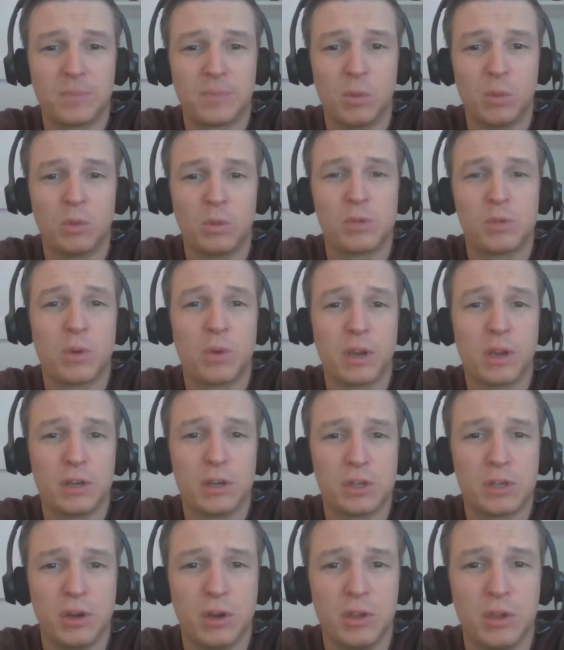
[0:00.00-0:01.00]
which we're going to
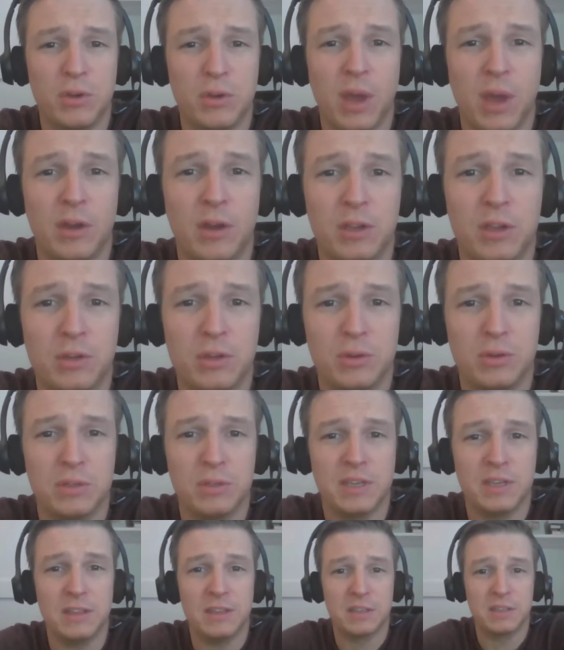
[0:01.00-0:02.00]
show you how to
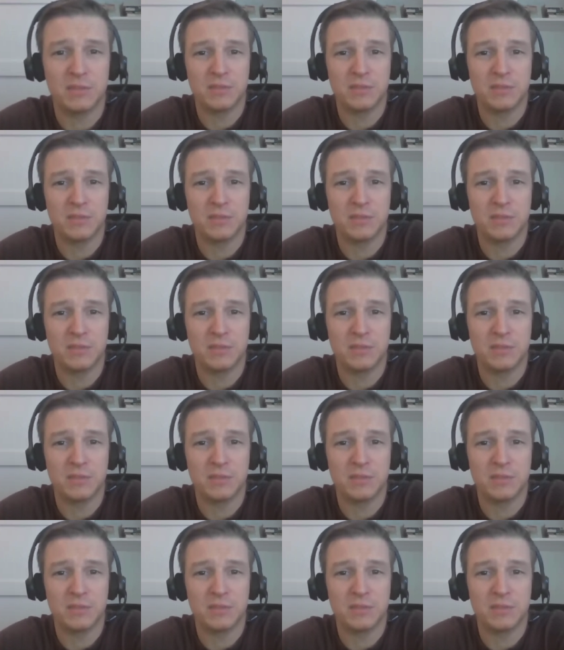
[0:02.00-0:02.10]
use in this